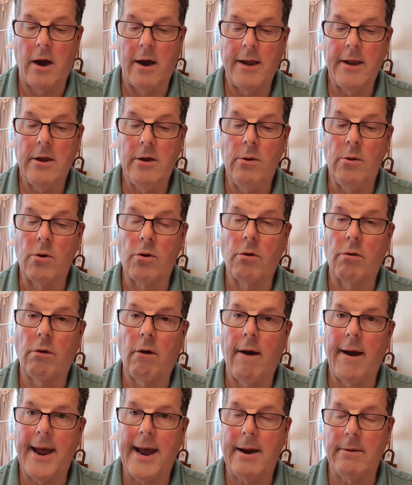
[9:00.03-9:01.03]
I, who
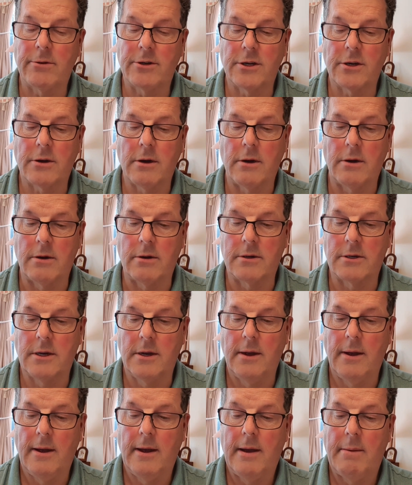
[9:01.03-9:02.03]
cry out to God
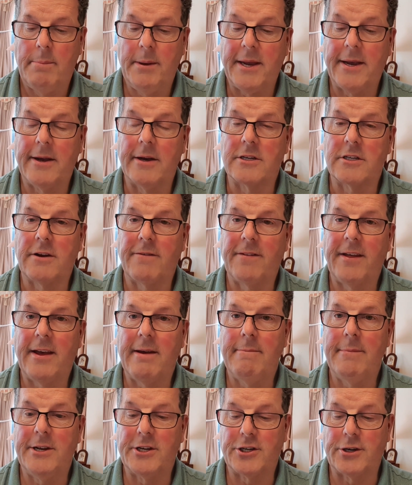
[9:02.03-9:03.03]
because of
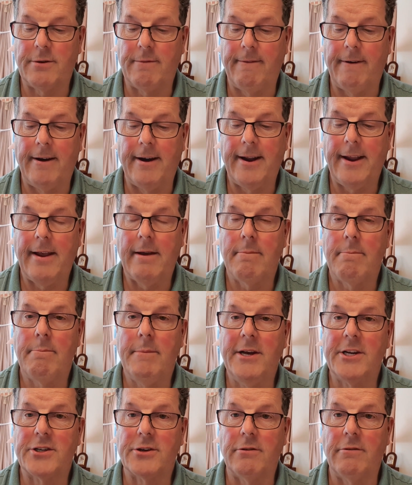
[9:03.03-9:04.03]
their
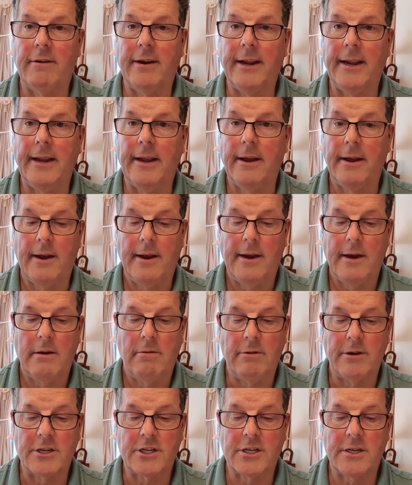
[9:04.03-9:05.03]
misery,
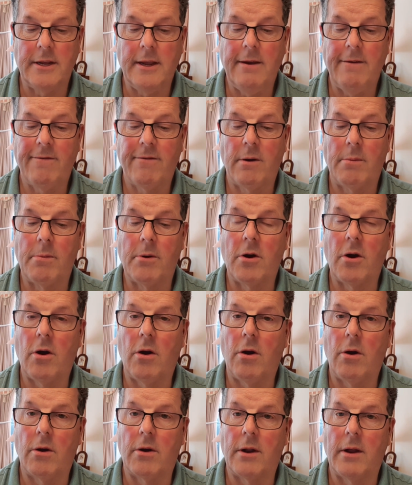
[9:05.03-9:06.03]
receive from
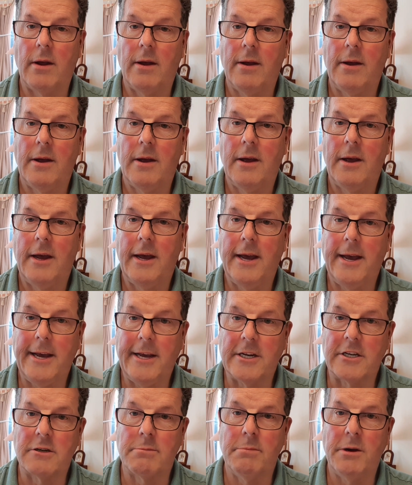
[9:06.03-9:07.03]
God
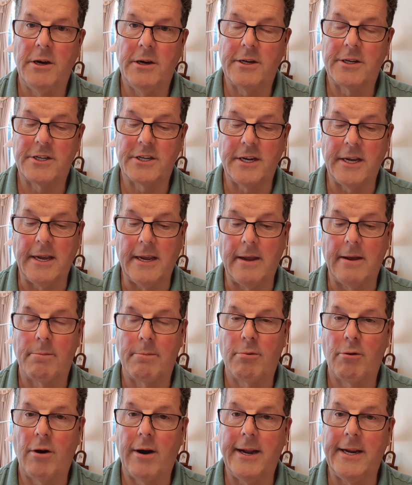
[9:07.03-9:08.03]
his mercy.
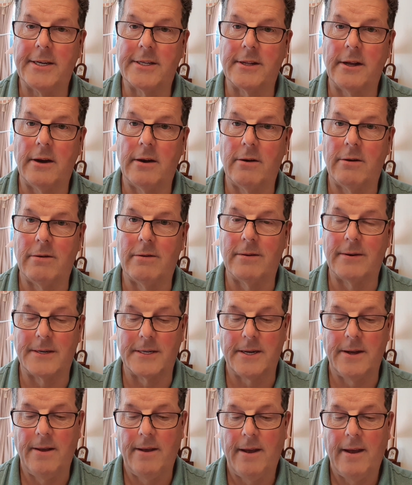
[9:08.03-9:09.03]
Praise the Lord.